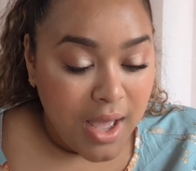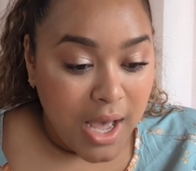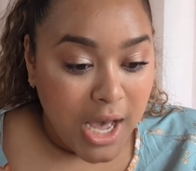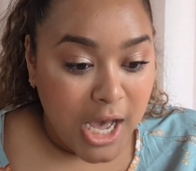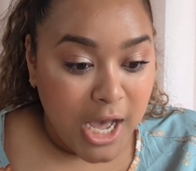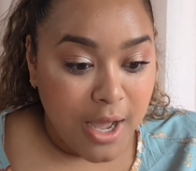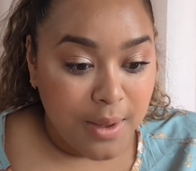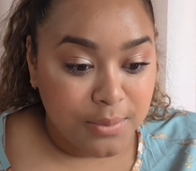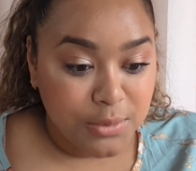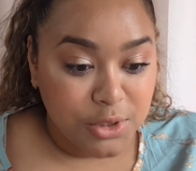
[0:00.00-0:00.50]

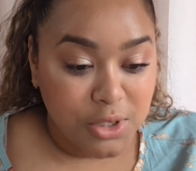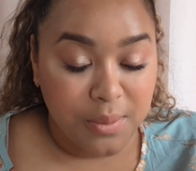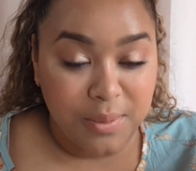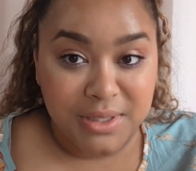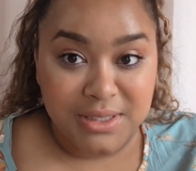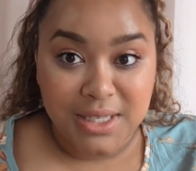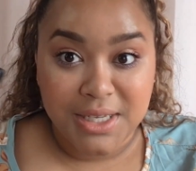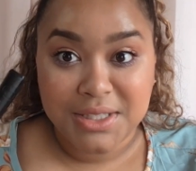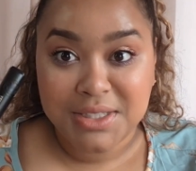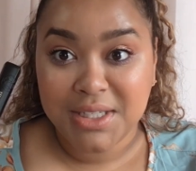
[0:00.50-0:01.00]
So I'm
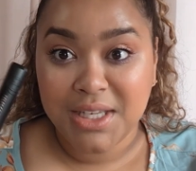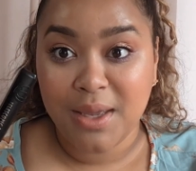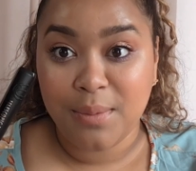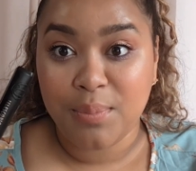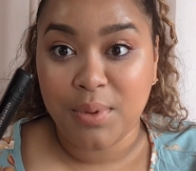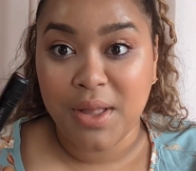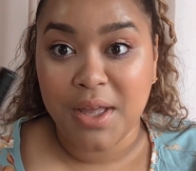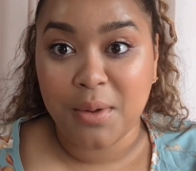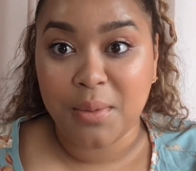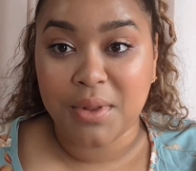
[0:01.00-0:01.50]
excited to keep
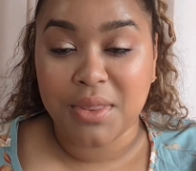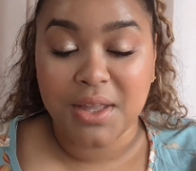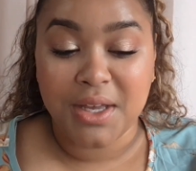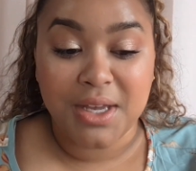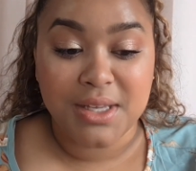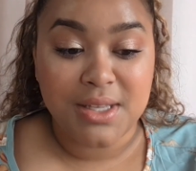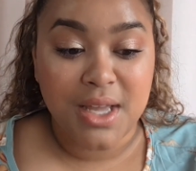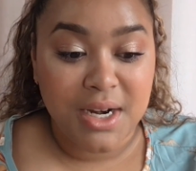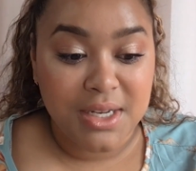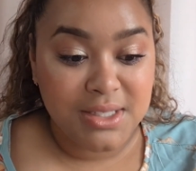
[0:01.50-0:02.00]
playing with it
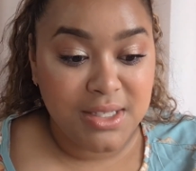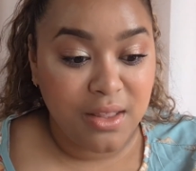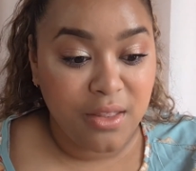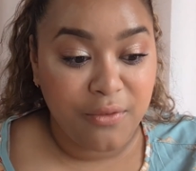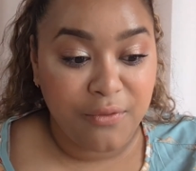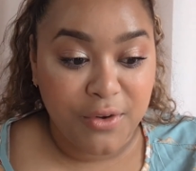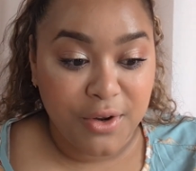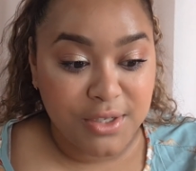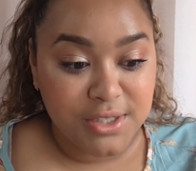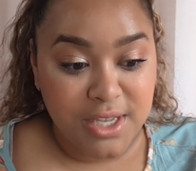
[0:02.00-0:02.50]
because, honestly, the
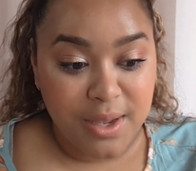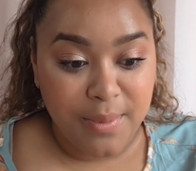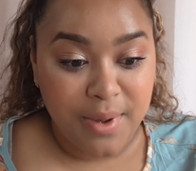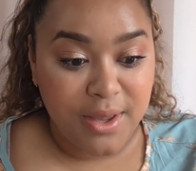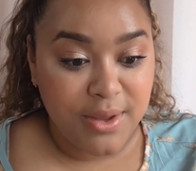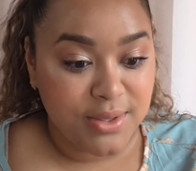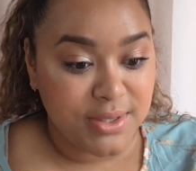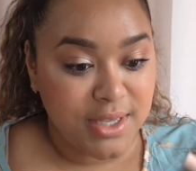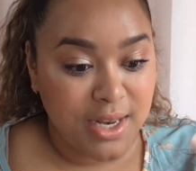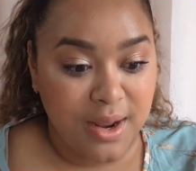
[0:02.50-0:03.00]
first time I
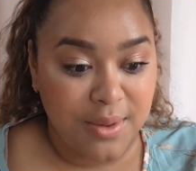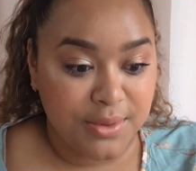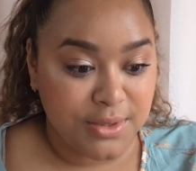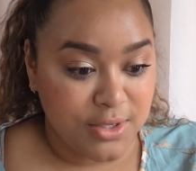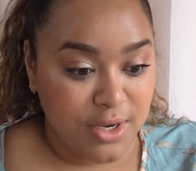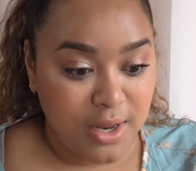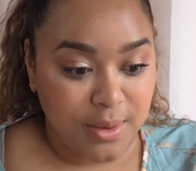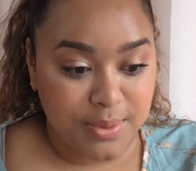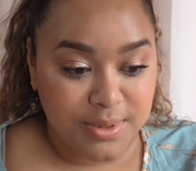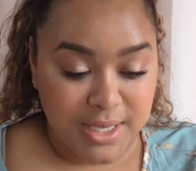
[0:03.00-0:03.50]
used it, I was
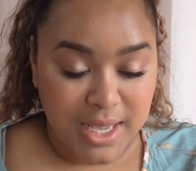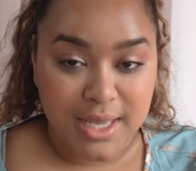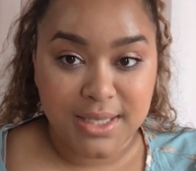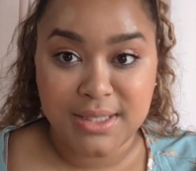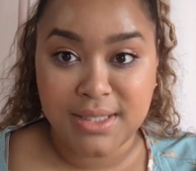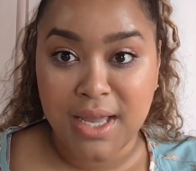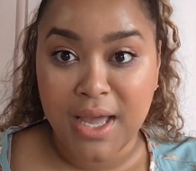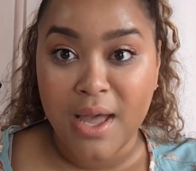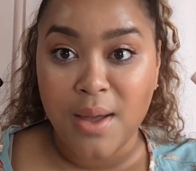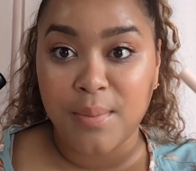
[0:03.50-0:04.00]
not obsessed.